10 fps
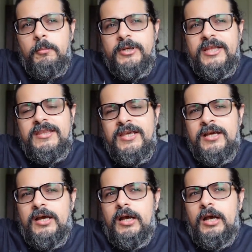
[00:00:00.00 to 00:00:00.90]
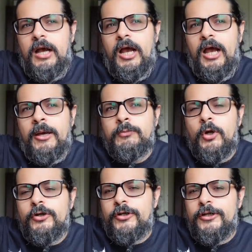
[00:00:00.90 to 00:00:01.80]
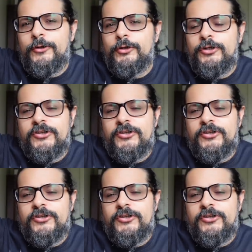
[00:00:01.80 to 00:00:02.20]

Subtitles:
But I think I'm not really gonna